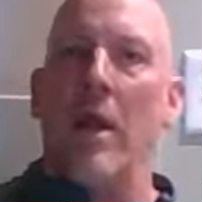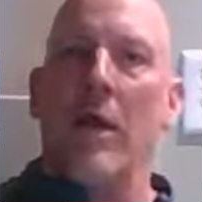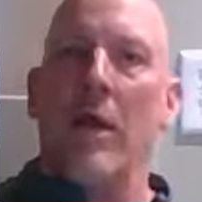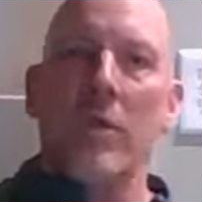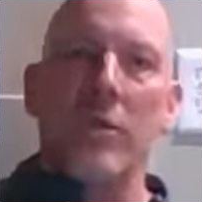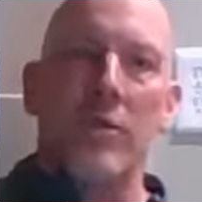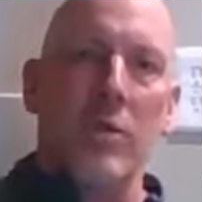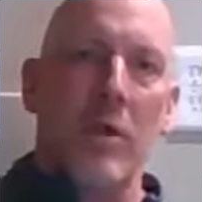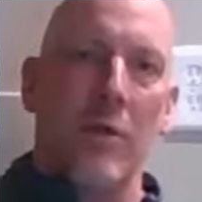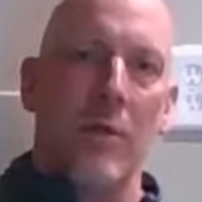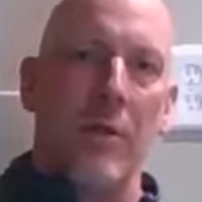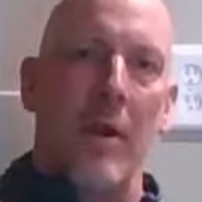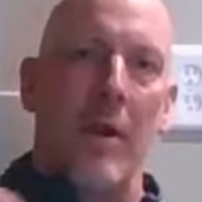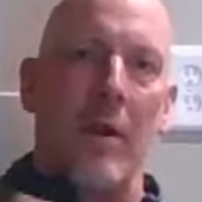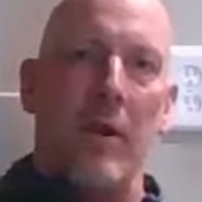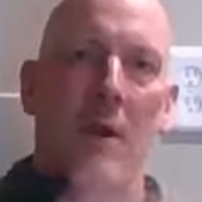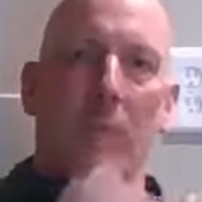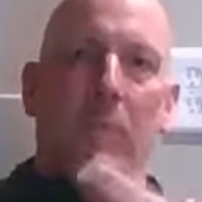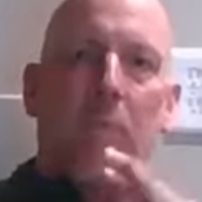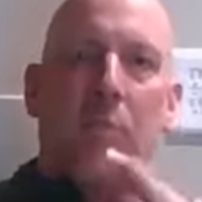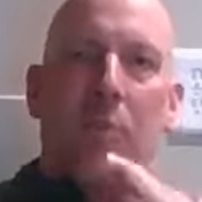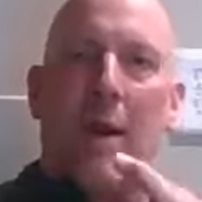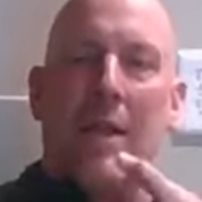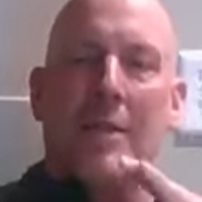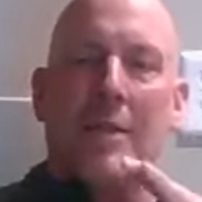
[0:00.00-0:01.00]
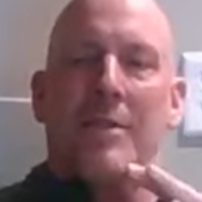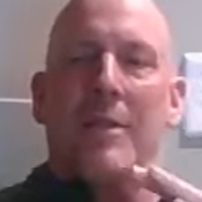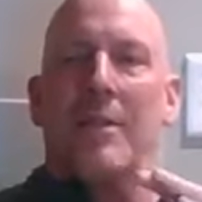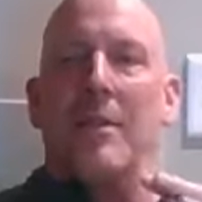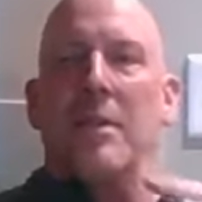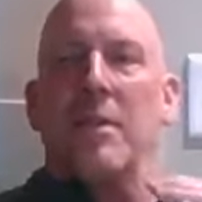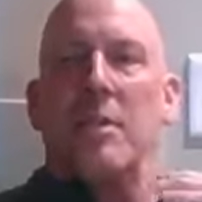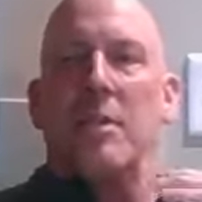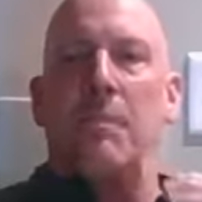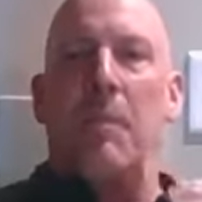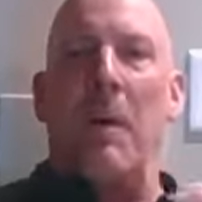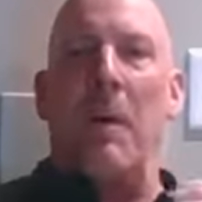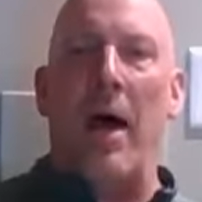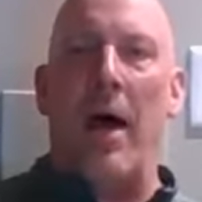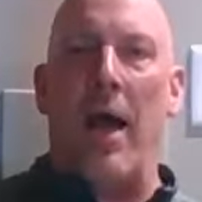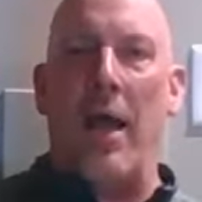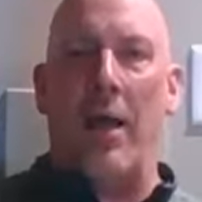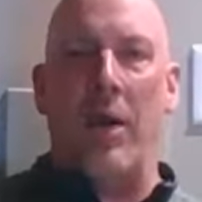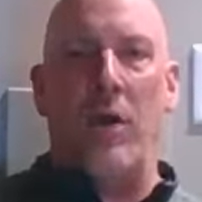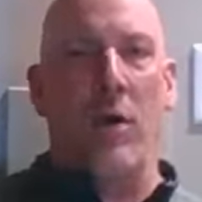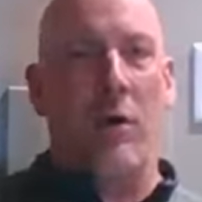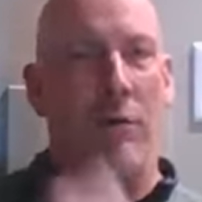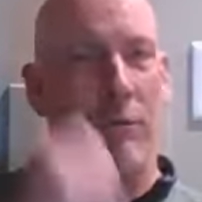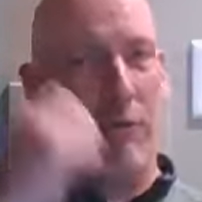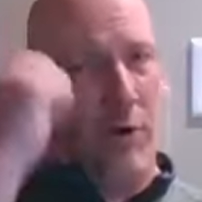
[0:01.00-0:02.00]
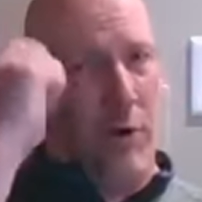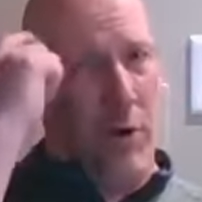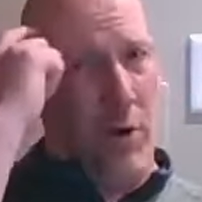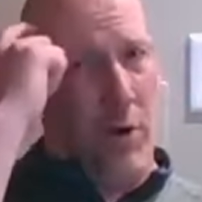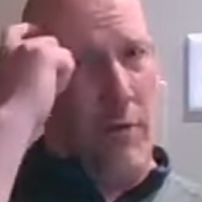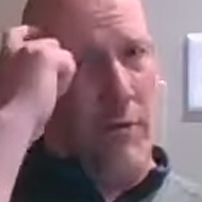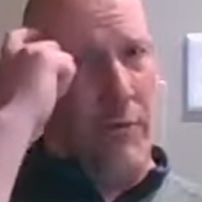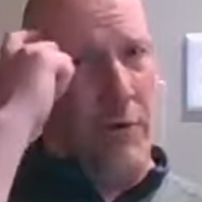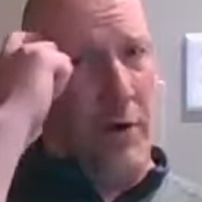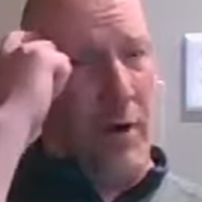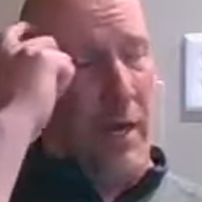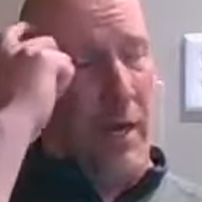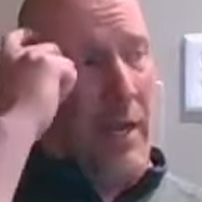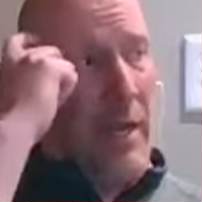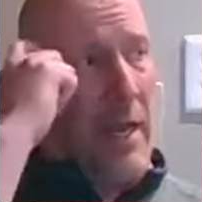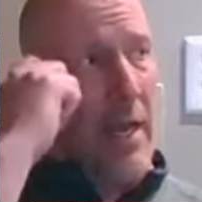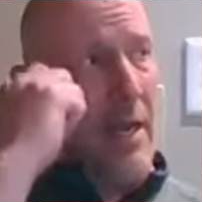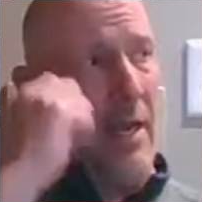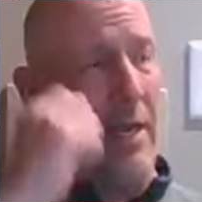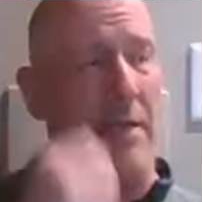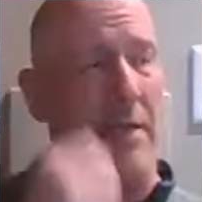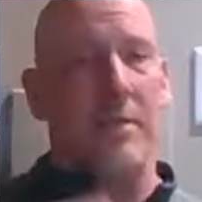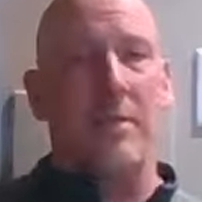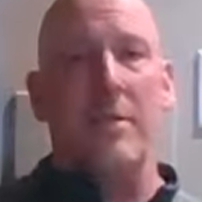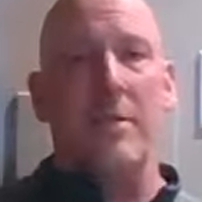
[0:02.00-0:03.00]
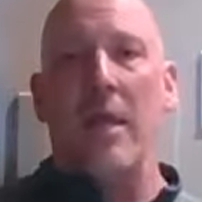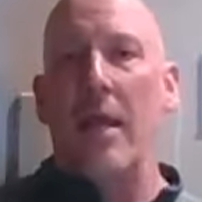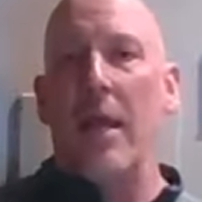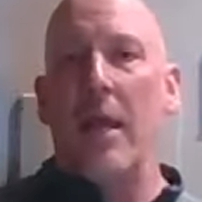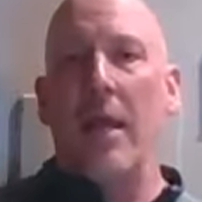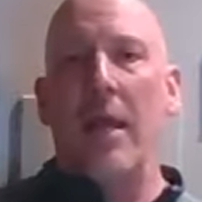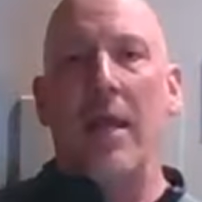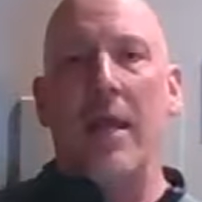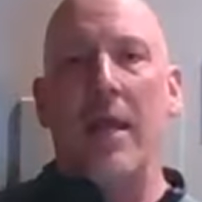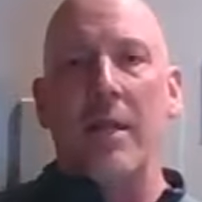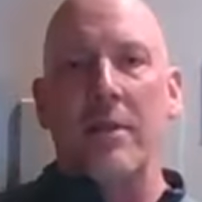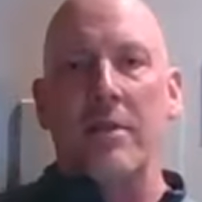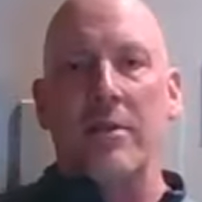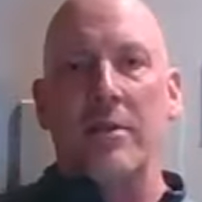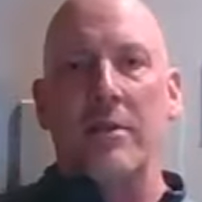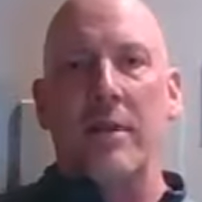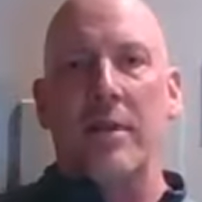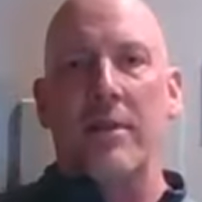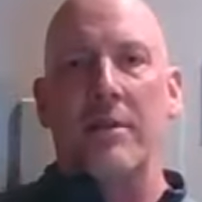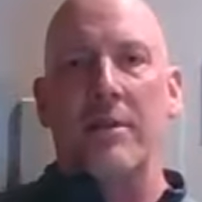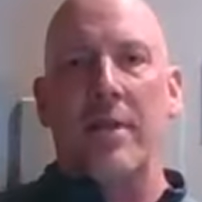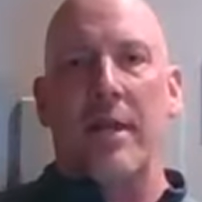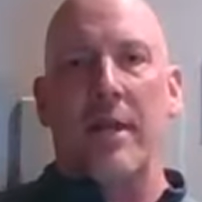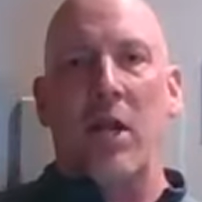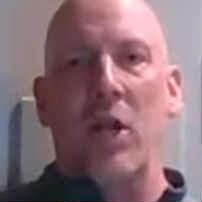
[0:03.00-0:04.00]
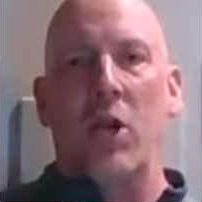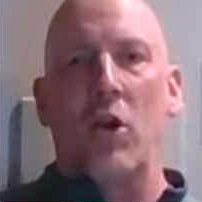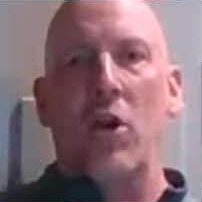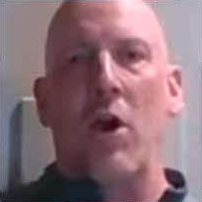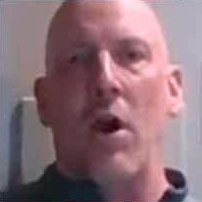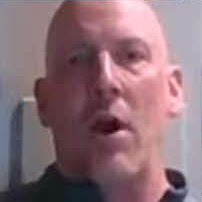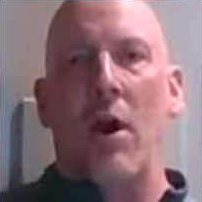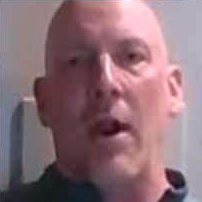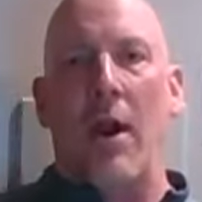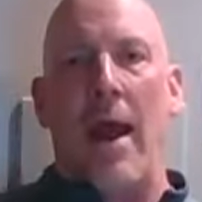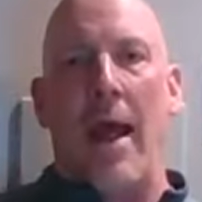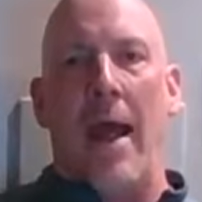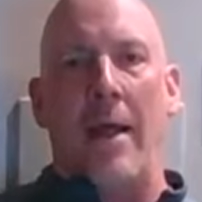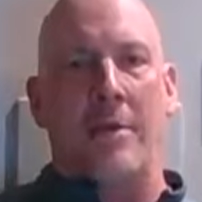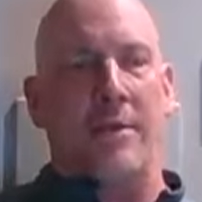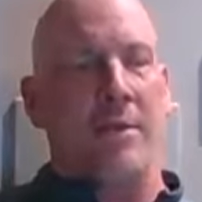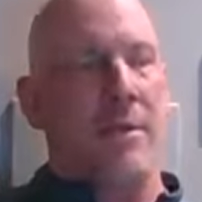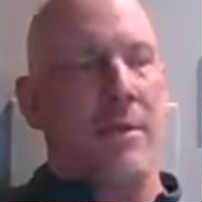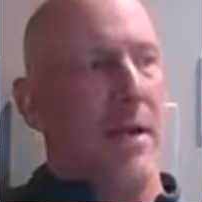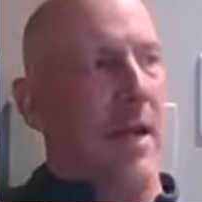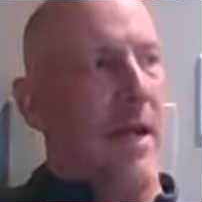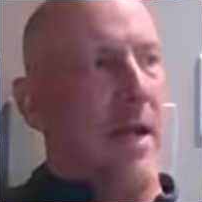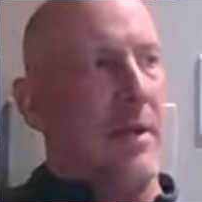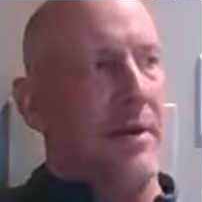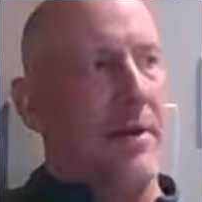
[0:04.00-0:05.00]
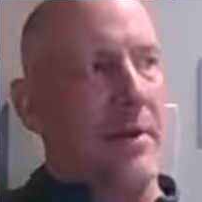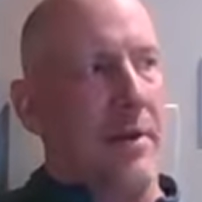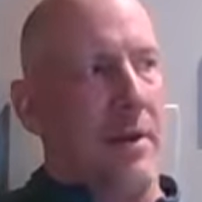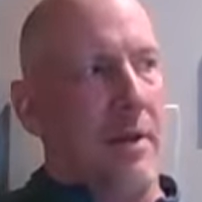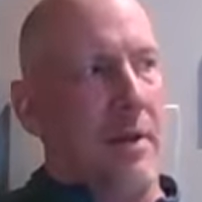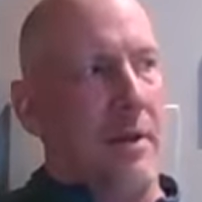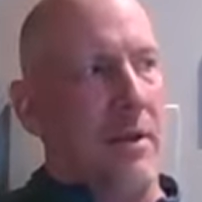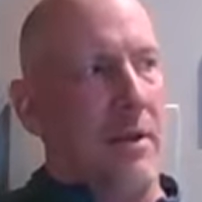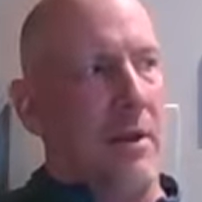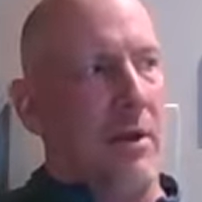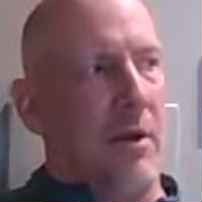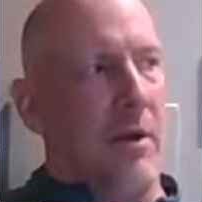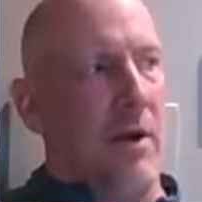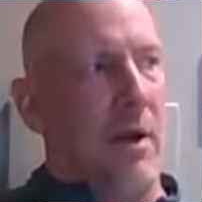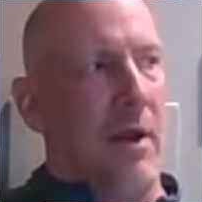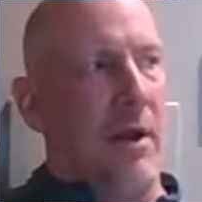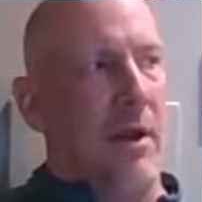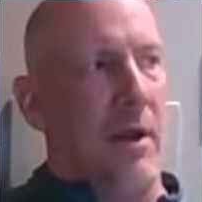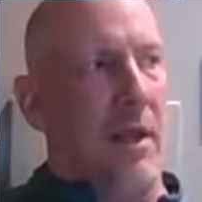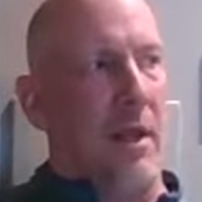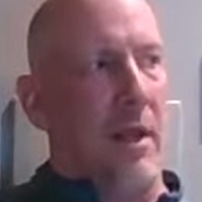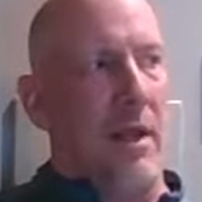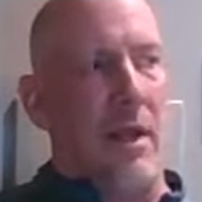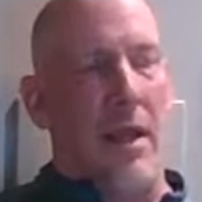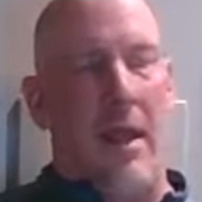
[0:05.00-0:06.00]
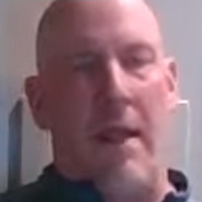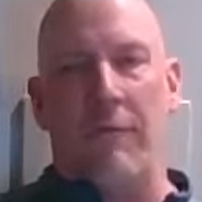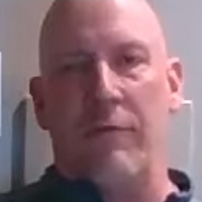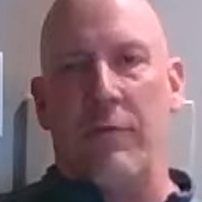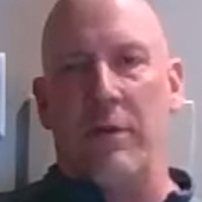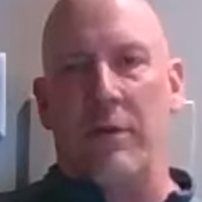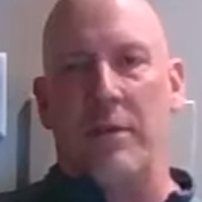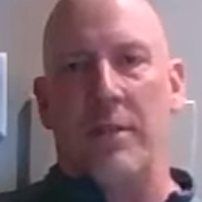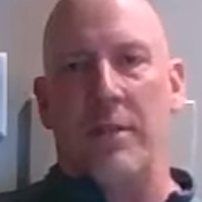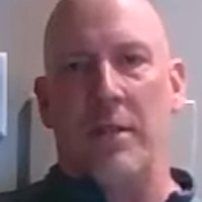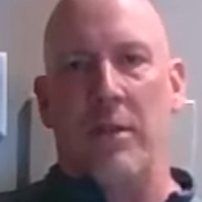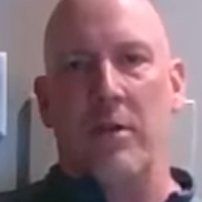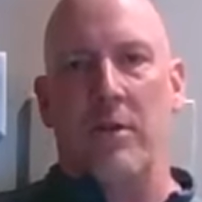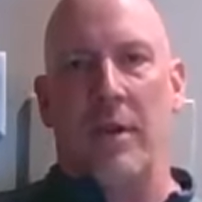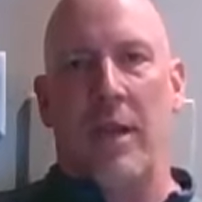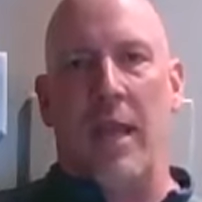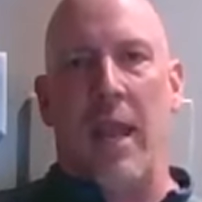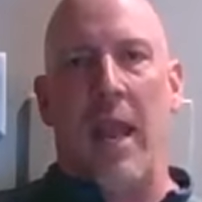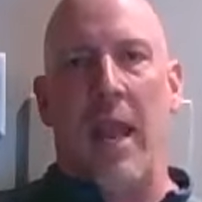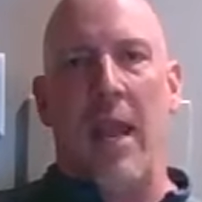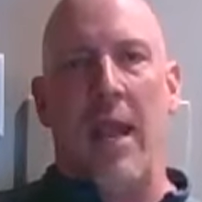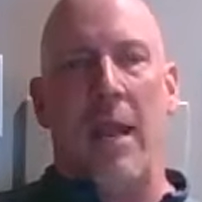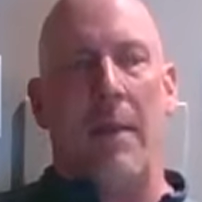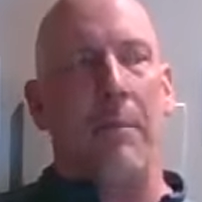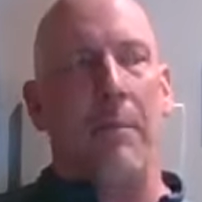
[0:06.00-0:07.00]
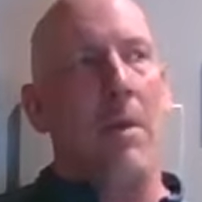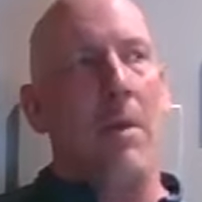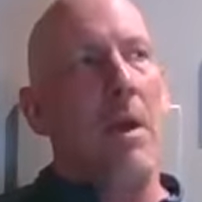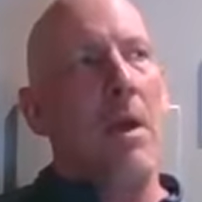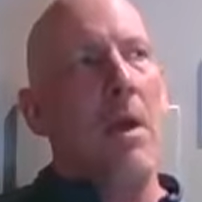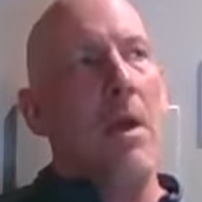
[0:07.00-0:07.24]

so they're compressing the spine over and over again it's it's it's like a car accident you know in, in every single game